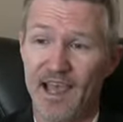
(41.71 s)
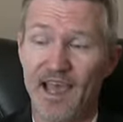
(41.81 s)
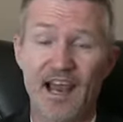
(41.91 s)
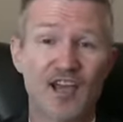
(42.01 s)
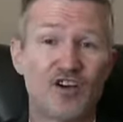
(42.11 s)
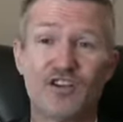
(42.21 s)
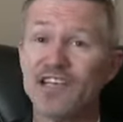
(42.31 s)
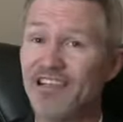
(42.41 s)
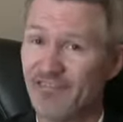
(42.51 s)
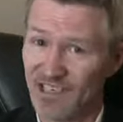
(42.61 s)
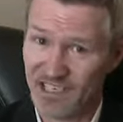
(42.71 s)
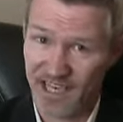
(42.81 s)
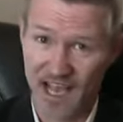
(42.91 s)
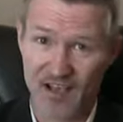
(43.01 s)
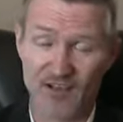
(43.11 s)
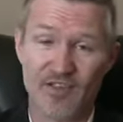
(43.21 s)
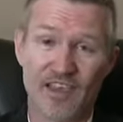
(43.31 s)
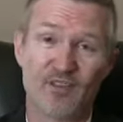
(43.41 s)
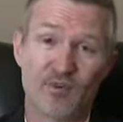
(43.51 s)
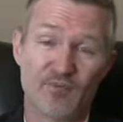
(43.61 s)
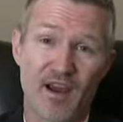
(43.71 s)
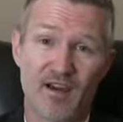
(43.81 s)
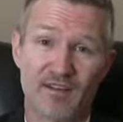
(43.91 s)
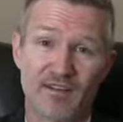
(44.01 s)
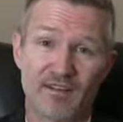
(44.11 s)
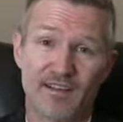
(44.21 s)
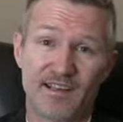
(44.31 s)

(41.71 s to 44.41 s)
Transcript: And I couldn't even tell that you repaired it.